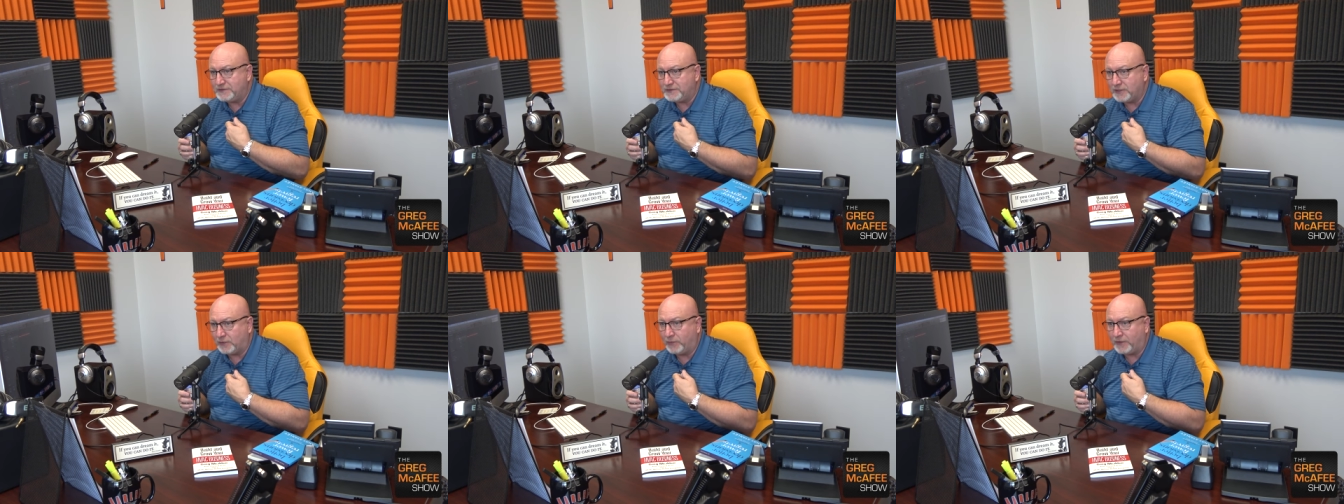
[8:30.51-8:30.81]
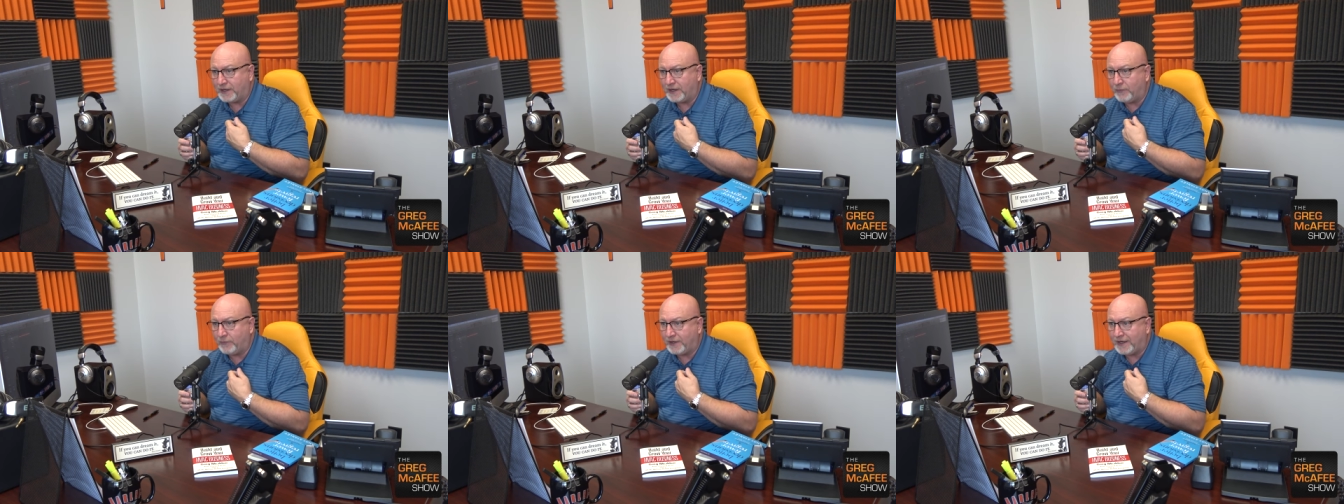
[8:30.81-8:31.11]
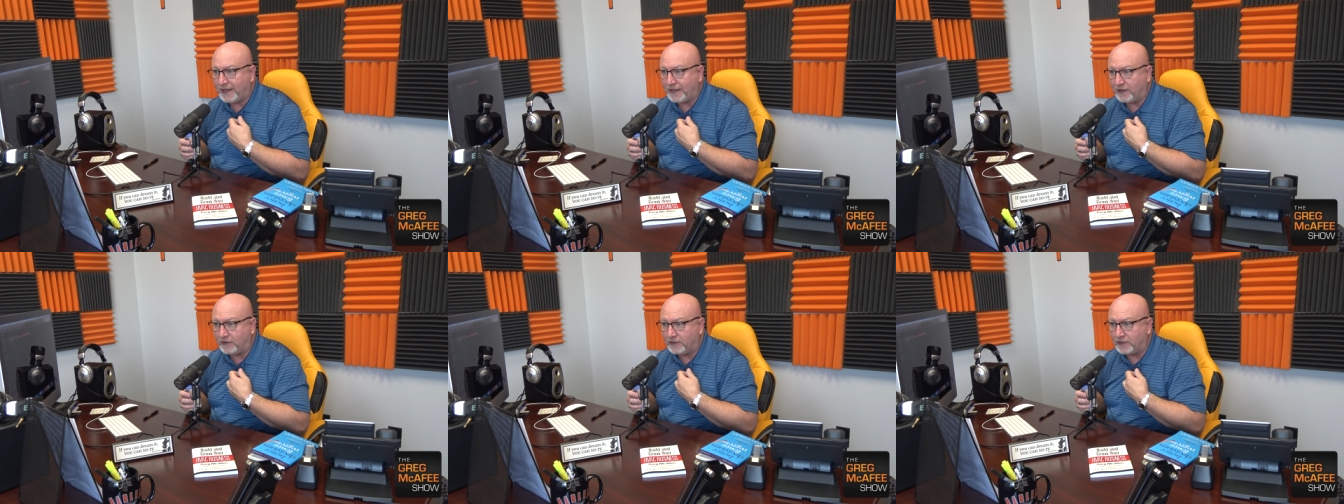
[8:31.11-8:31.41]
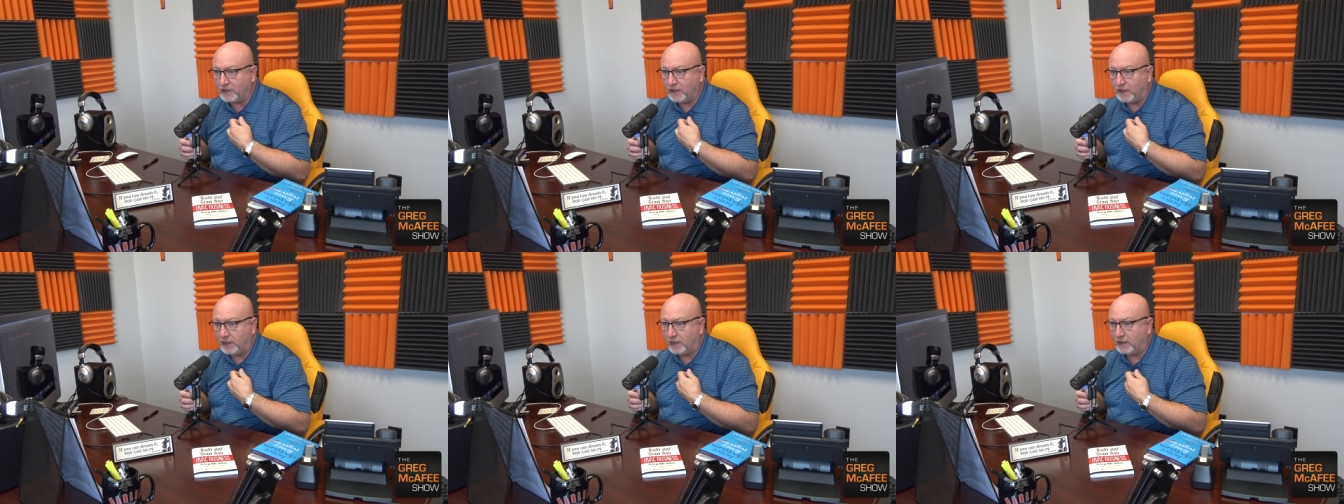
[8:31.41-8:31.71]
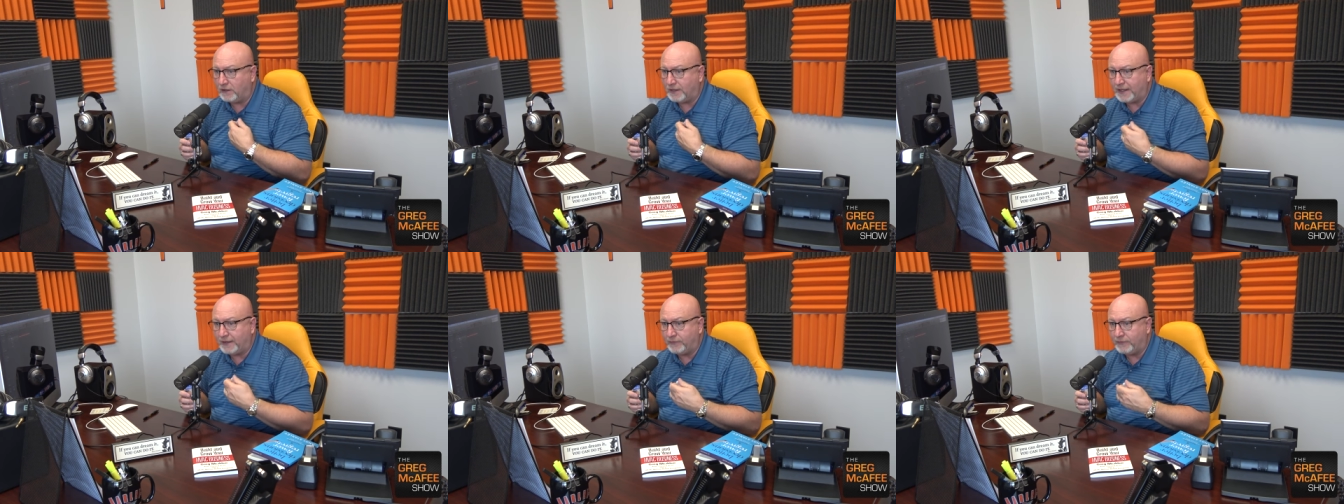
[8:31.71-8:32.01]
So when I went out on a
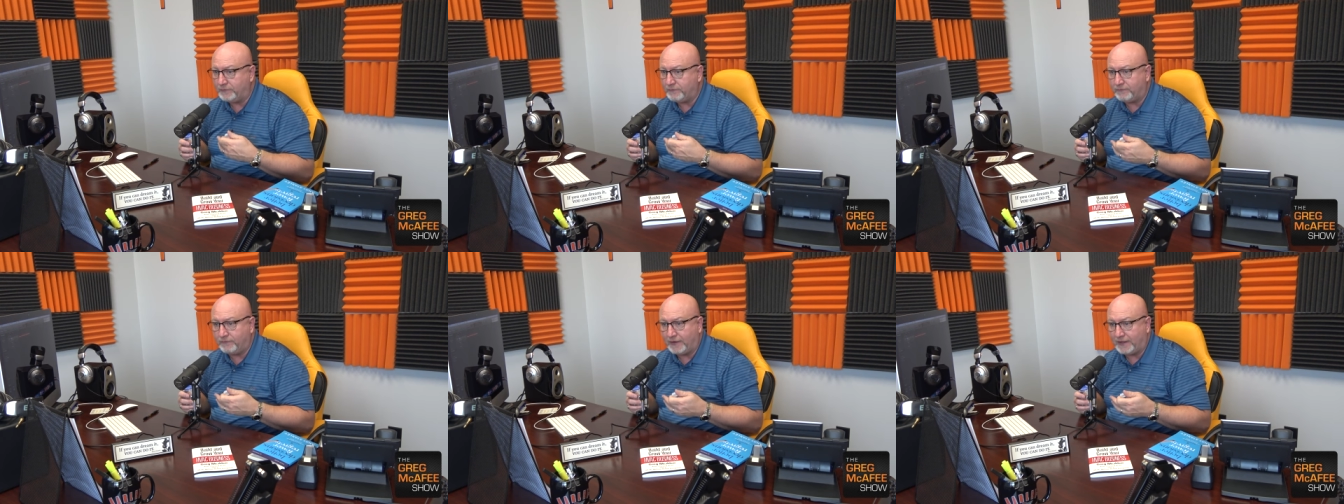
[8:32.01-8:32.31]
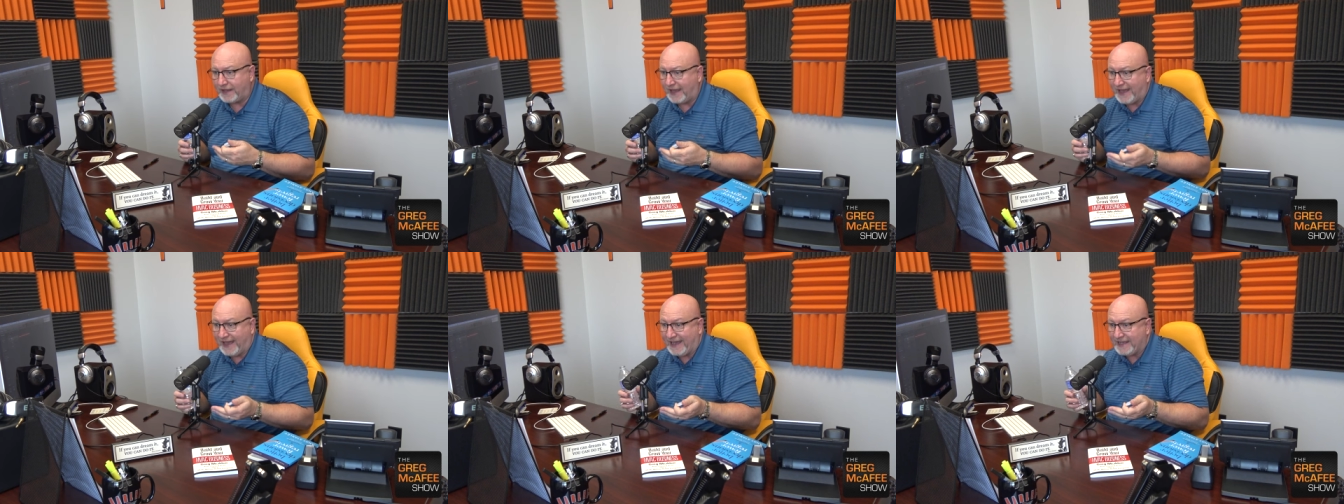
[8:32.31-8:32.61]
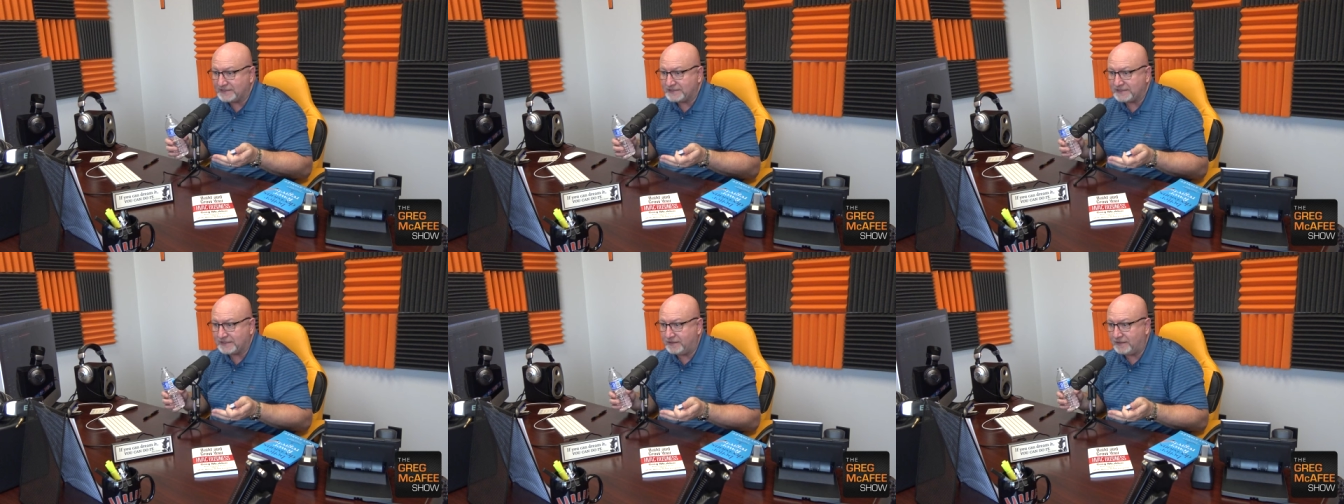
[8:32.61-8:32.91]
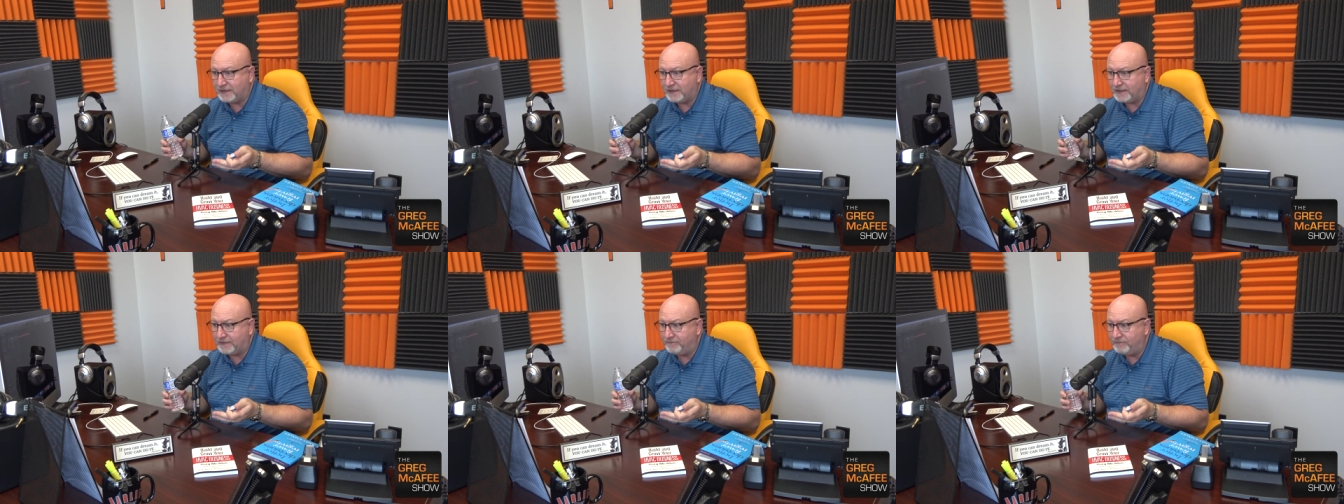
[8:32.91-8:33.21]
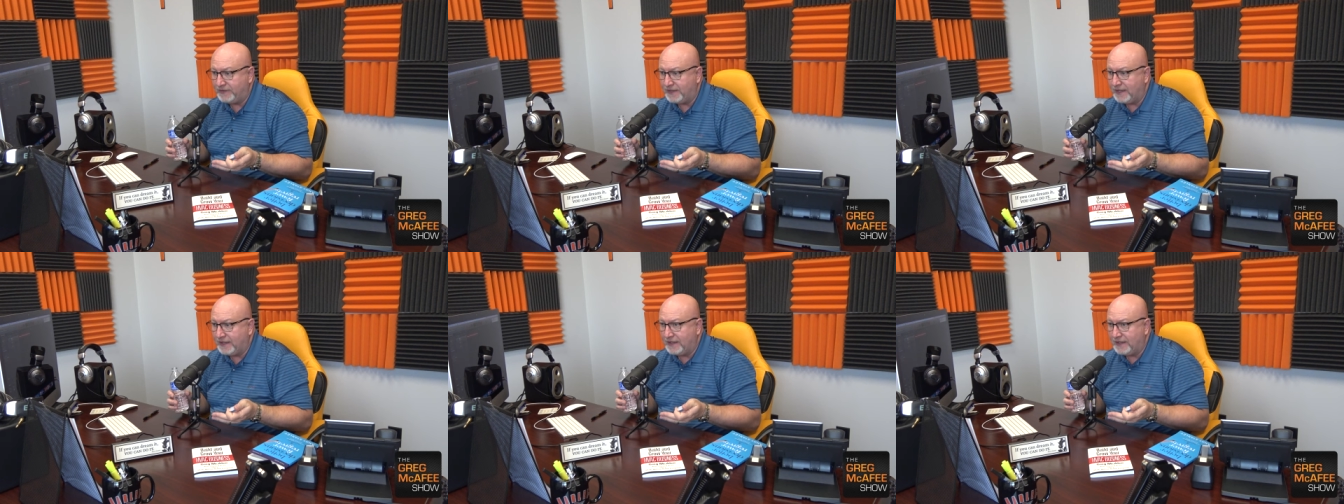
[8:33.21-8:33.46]
call, I would ask the